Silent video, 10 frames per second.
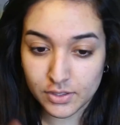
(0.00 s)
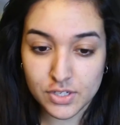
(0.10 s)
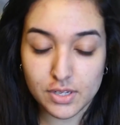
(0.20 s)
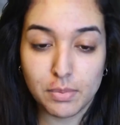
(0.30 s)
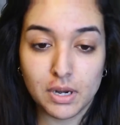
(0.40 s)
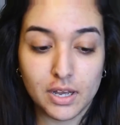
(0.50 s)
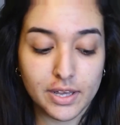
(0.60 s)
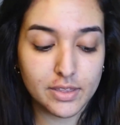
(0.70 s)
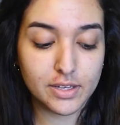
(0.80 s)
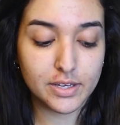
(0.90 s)
I just
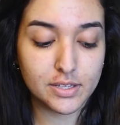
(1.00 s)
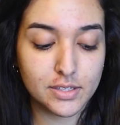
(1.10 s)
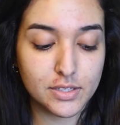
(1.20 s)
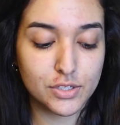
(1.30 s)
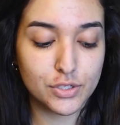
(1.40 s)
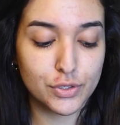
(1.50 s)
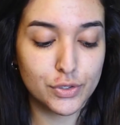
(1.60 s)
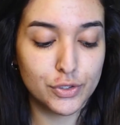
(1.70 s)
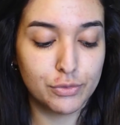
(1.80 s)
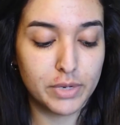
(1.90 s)
apply this to
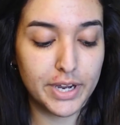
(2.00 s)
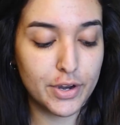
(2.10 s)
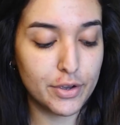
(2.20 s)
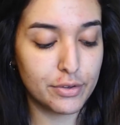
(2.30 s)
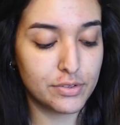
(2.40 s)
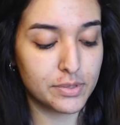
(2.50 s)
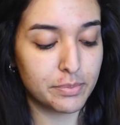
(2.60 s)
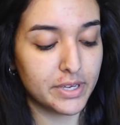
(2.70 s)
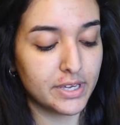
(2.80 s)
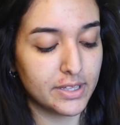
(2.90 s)
my nose a
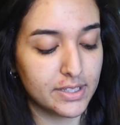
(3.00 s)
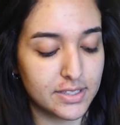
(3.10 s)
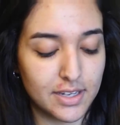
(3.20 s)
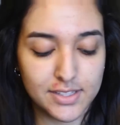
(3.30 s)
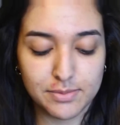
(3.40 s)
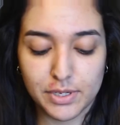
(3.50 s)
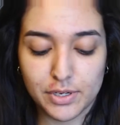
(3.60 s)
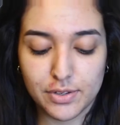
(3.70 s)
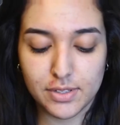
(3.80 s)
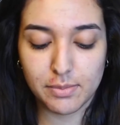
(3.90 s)
bit and the sides of my
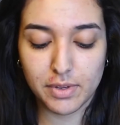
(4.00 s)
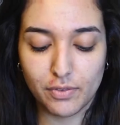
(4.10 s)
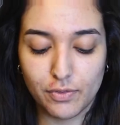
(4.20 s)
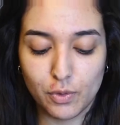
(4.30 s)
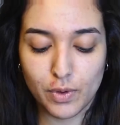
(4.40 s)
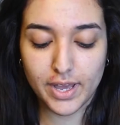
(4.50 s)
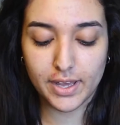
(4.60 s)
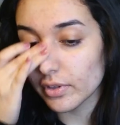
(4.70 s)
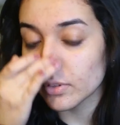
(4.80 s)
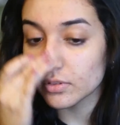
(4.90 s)
nose and my
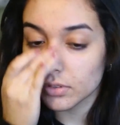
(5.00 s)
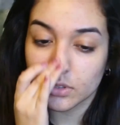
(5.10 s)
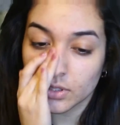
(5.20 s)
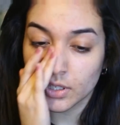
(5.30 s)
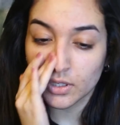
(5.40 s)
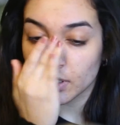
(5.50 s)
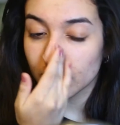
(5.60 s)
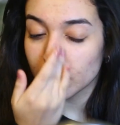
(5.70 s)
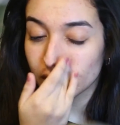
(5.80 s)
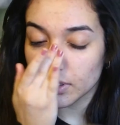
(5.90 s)
forehead.
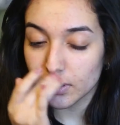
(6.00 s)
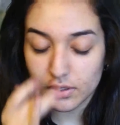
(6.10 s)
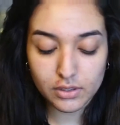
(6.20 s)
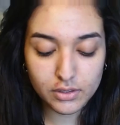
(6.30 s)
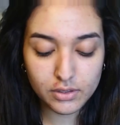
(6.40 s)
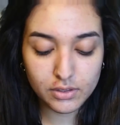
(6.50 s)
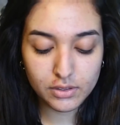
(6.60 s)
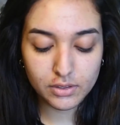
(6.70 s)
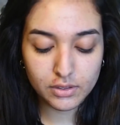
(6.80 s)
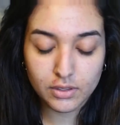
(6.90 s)
It's basically like a
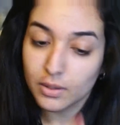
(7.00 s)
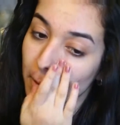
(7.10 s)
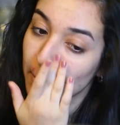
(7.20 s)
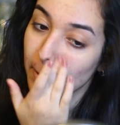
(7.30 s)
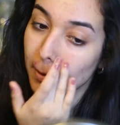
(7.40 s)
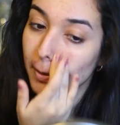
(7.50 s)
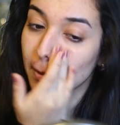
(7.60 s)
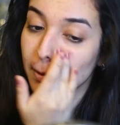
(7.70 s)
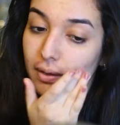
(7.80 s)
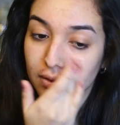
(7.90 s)
silicone-y
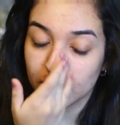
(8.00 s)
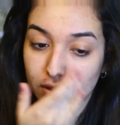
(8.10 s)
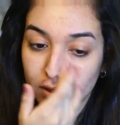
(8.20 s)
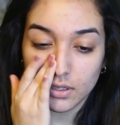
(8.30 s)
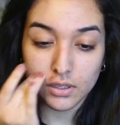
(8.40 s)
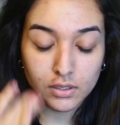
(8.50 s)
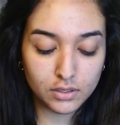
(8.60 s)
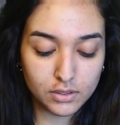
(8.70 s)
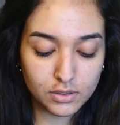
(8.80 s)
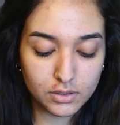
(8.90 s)
based primer and it just
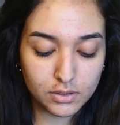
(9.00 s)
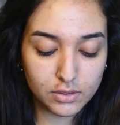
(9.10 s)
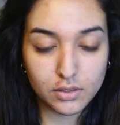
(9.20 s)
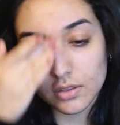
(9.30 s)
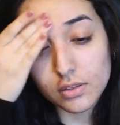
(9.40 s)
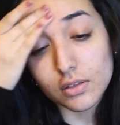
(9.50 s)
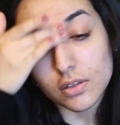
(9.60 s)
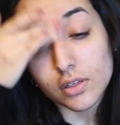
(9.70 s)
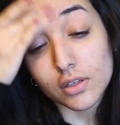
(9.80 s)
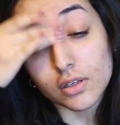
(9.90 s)
fills in your pores
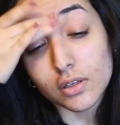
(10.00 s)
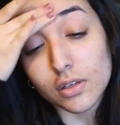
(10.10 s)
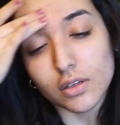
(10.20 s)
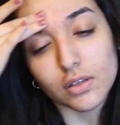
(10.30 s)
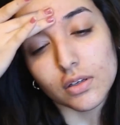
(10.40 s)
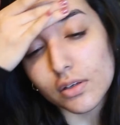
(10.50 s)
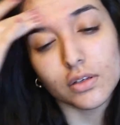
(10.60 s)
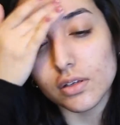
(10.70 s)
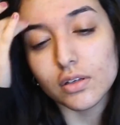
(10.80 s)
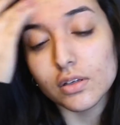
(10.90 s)

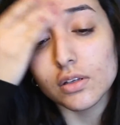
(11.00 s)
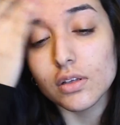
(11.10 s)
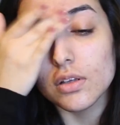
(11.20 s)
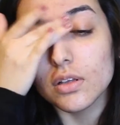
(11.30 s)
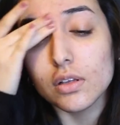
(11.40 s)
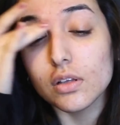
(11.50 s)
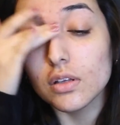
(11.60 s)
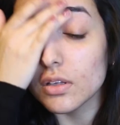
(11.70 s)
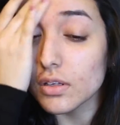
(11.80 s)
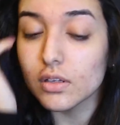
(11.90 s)
and makes everything
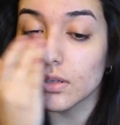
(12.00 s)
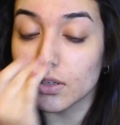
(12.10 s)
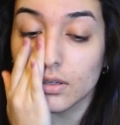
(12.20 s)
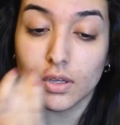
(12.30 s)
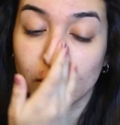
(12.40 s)
look much smoother.